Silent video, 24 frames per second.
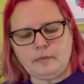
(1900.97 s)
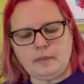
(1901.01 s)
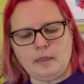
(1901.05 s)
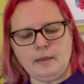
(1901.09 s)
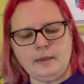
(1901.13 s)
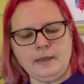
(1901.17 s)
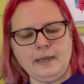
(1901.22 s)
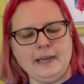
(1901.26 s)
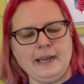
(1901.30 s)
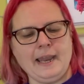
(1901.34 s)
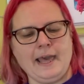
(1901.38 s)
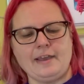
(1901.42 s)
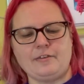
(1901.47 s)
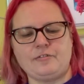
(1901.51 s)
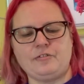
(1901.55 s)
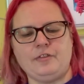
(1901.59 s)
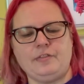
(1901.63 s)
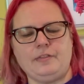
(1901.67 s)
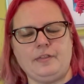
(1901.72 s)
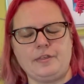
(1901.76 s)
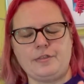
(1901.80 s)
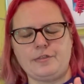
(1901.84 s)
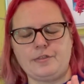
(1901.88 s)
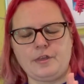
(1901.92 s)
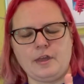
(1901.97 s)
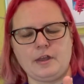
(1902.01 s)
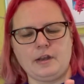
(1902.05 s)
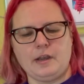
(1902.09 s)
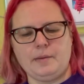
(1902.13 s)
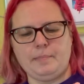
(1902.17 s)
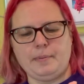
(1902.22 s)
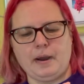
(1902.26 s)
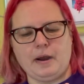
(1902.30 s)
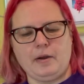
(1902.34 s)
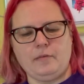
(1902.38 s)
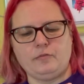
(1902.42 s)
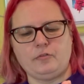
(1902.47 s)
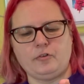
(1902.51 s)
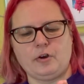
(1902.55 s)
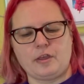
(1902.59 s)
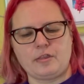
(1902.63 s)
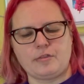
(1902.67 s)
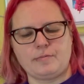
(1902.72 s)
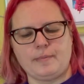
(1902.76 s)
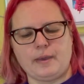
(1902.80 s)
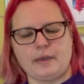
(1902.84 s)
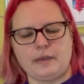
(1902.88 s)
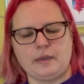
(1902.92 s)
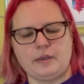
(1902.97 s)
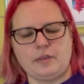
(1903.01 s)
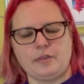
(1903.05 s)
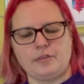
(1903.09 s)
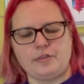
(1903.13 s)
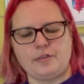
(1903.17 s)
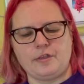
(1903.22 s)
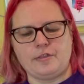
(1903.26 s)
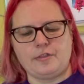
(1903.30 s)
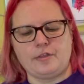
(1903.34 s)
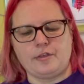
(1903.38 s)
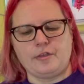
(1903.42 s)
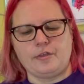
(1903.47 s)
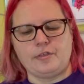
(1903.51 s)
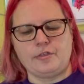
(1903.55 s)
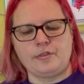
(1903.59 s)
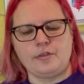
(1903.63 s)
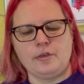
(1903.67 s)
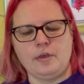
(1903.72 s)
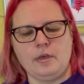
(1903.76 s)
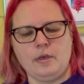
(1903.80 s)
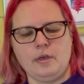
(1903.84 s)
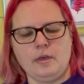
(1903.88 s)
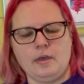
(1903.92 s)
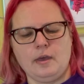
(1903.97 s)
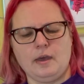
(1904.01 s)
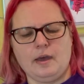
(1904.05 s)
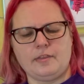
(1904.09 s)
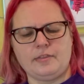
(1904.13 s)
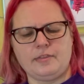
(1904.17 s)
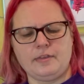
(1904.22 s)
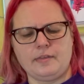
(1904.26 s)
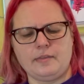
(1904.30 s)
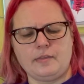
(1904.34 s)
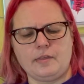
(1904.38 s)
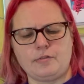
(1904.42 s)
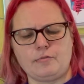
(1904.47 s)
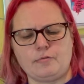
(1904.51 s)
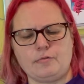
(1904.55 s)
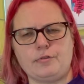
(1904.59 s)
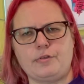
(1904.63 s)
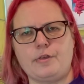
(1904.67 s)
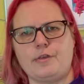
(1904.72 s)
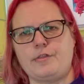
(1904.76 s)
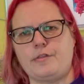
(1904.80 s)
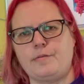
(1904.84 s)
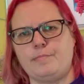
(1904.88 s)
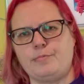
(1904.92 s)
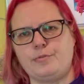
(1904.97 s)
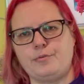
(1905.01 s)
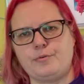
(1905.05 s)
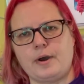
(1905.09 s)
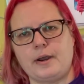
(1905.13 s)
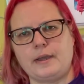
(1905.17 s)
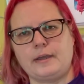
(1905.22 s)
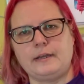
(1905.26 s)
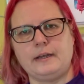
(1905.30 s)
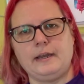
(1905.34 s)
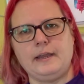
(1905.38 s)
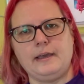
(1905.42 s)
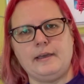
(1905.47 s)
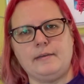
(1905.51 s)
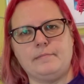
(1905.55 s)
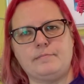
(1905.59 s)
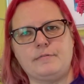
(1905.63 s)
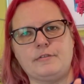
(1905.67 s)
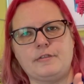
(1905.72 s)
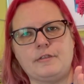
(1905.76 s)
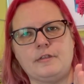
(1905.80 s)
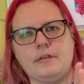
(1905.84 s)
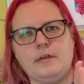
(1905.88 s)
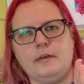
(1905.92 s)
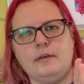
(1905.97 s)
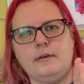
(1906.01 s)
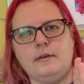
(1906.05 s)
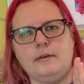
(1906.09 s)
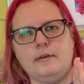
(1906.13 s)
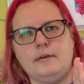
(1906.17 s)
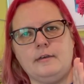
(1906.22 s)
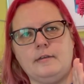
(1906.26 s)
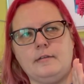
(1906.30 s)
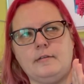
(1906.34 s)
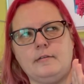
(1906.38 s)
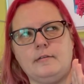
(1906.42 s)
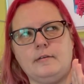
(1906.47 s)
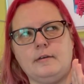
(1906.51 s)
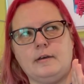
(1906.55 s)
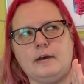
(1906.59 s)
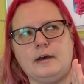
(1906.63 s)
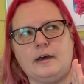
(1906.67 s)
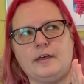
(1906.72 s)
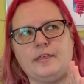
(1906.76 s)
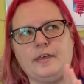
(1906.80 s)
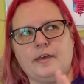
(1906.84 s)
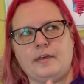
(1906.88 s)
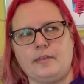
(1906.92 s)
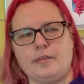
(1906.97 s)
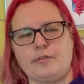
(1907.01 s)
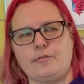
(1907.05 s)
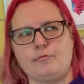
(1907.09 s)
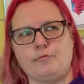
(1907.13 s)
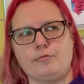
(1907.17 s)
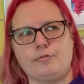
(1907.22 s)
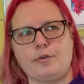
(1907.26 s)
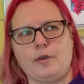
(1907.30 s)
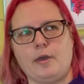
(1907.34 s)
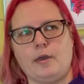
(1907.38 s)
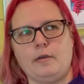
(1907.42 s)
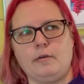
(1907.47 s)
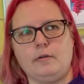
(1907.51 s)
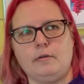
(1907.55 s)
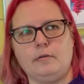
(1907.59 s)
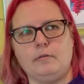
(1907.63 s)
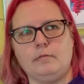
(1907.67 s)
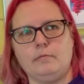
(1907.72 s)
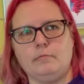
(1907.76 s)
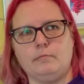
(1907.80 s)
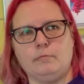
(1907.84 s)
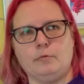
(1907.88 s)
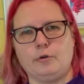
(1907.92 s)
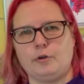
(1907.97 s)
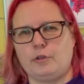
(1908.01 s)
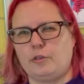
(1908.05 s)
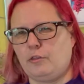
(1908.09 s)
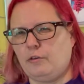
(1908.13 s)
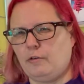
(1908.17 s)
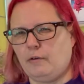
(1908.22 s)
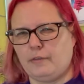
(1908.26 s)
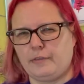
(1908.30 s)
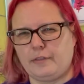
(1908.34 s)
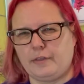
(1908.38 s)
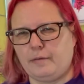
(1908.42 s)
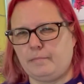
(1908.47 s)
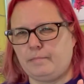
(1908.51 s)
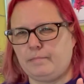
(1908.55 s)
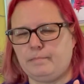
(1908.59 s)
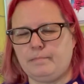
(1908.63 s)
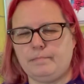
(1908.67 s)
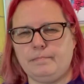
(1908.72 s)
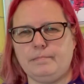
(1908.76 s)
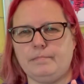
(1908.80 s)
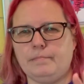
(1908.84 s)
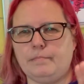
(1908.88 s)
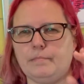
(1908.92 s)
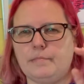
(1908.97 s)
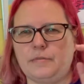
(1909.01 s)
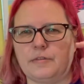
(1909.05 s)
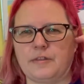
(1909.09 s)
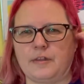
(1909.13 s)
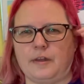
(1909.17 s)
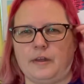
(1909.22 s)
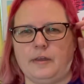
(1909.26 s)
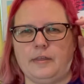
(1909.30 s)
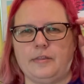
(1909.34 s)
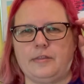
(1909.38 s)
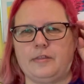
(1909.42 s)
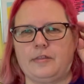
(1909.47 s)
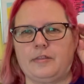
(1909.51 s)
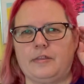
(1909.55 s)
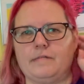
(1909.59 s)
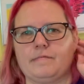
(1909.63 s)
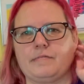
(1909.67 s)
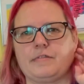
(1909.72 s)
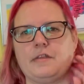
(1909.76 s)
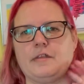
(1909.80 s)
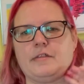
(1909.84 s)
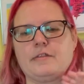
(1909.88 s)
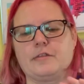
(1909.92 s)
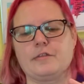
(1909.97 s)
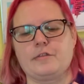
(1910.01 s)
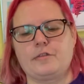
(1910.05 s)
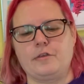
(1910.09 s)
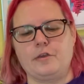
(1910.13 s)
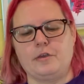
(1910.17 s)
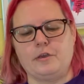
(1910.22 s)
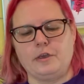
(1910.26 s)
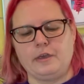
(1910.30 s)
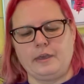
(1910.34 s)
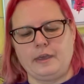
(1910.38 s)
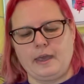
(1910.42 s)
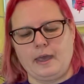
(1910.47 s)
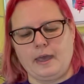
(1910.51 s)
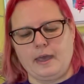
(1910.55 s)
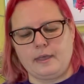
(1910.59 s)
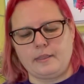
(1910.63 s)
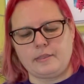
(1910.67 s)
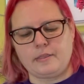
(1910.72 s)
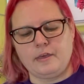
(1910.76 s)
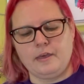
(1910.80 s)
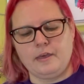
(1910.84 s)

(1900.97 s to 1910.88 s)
collection. There's certainly a pair of dressmaking scissors. I think there's also some thread clips. I think there's also one or two other sizes of scissors you can get.